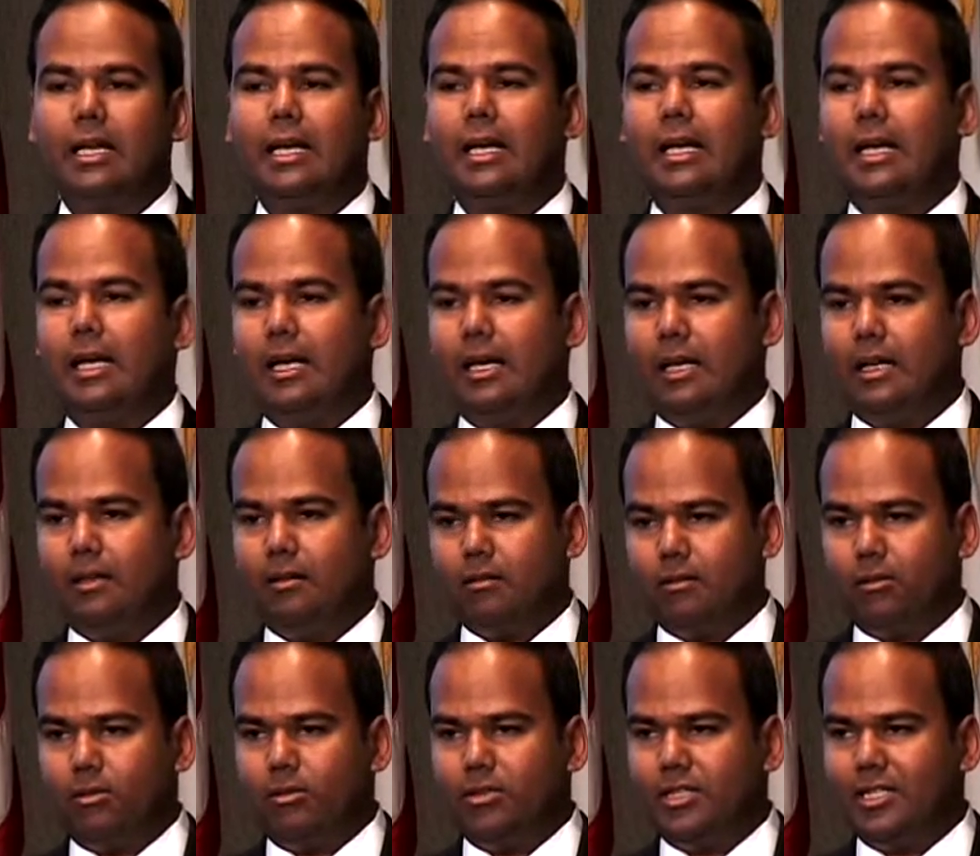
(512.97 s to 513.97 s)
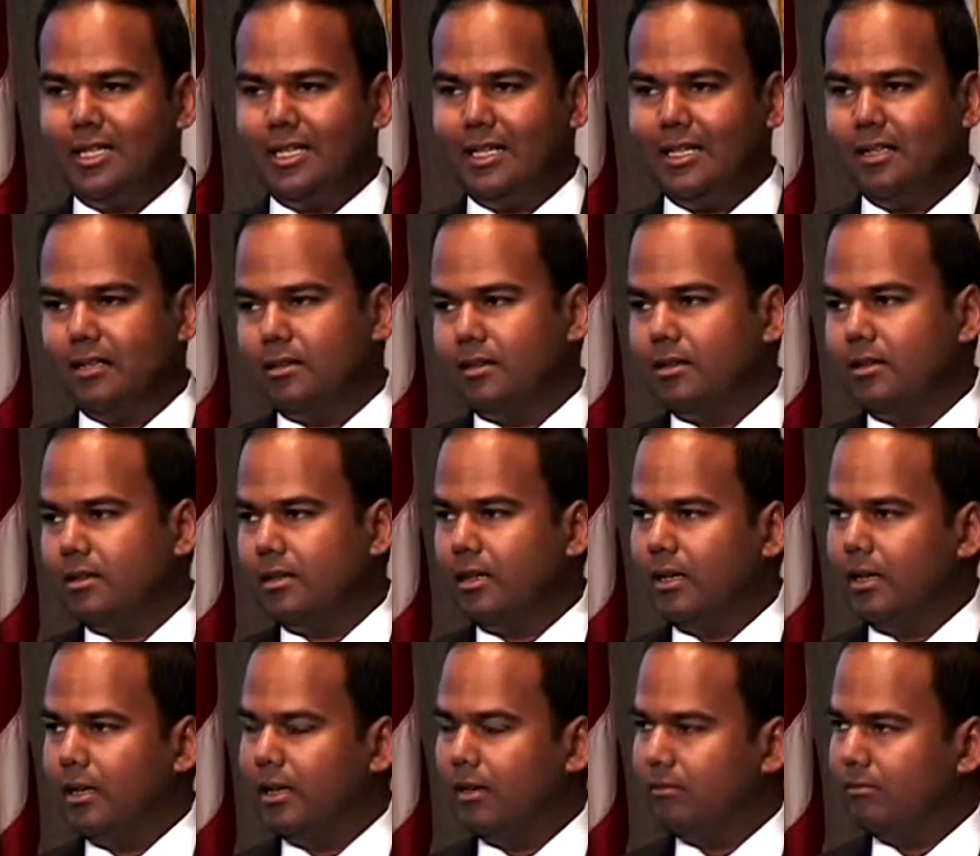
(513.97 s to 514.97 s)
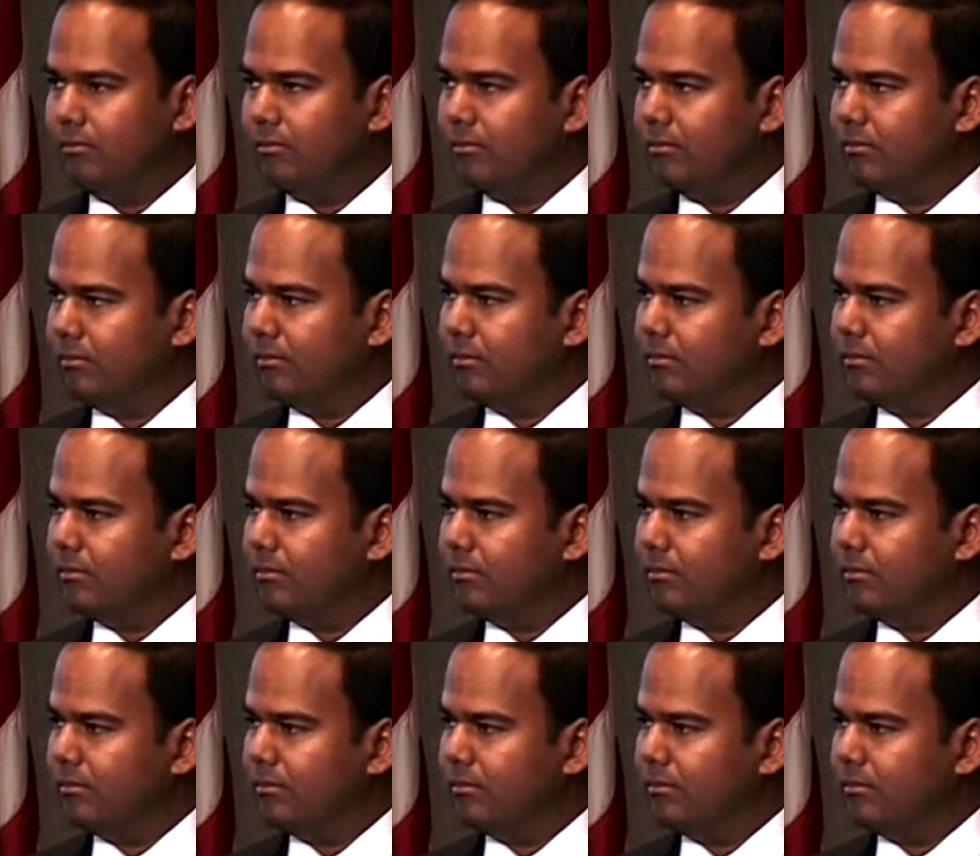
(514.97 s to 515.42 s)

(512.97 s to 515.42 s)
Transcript: can or genetic um,